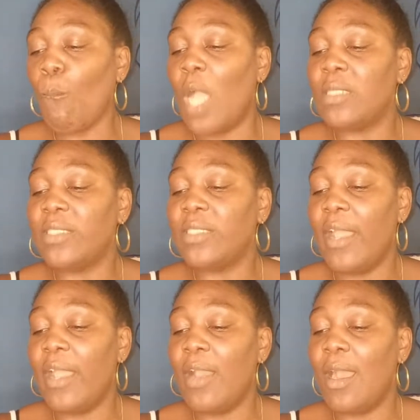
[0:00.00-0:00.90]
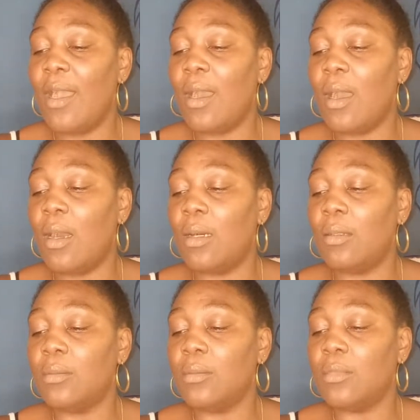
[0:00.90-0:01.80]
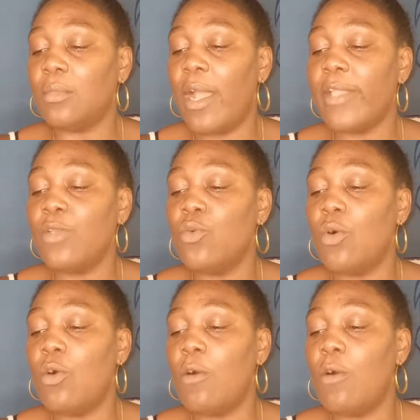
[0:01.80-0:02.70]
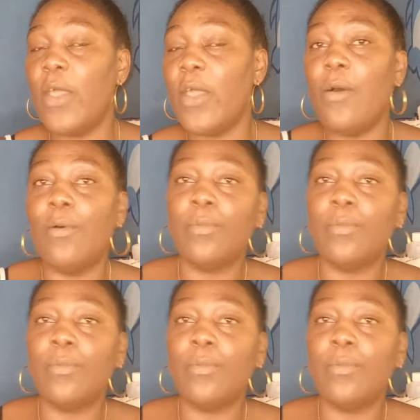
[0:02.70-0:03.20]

Tara, are you home now?